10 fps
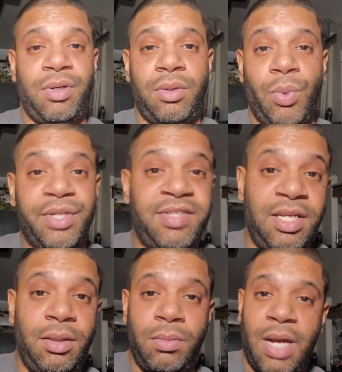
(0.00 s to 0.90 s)
We'll
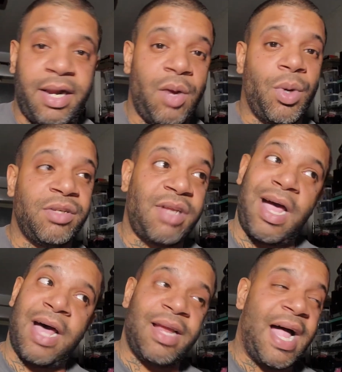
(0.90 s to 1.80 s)
see how that works.
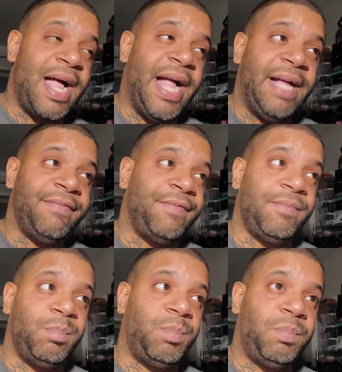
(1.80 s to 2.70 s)
I have
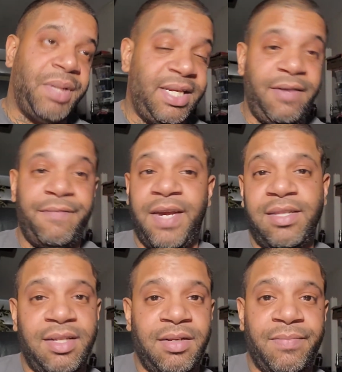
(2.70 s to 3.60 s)
plenty faith
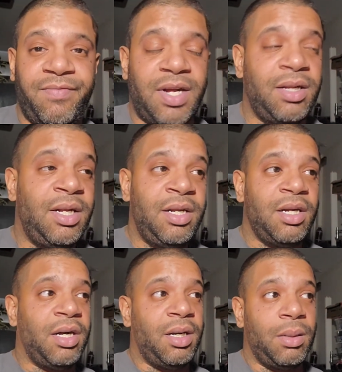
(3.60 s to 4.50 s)
in them
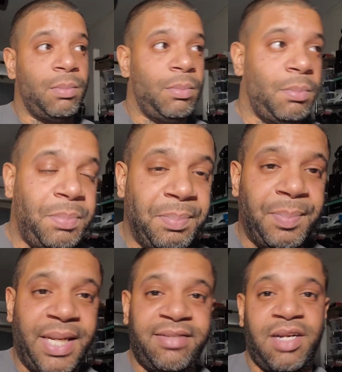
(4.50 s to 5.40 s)

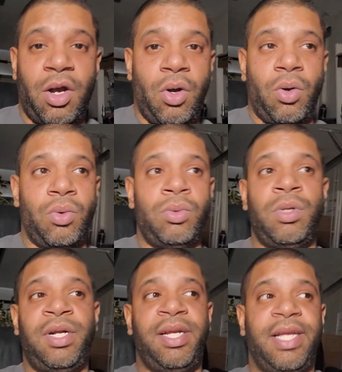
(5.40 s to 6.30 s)
placing a hole
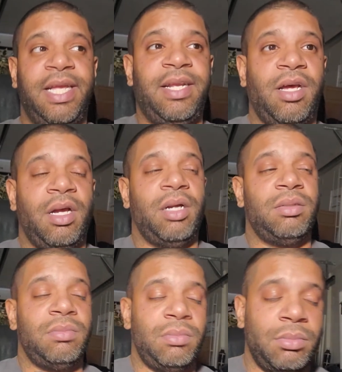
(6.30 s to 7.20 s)
in
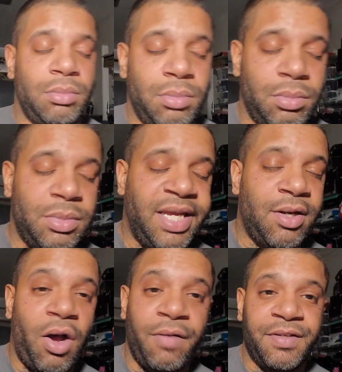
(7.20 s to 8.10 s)

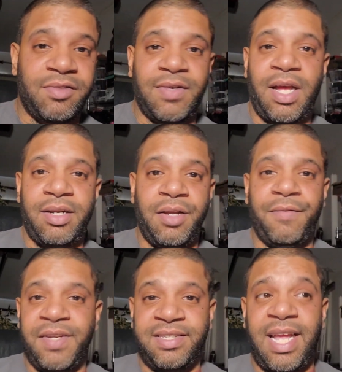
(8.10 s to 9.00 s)
the offensive line. They'll
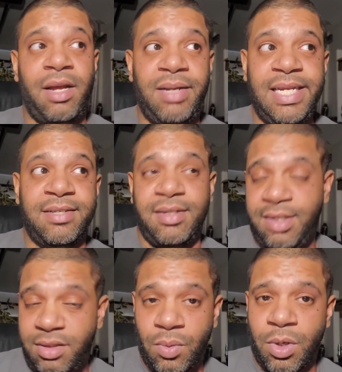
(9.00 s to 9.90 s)
fix that
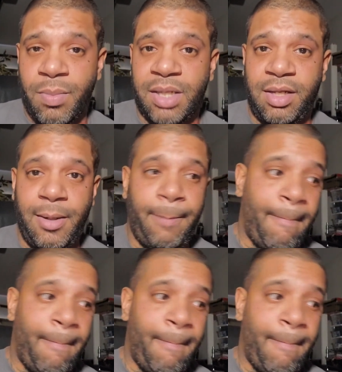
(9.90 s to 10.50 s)
easily. Don't worry about that.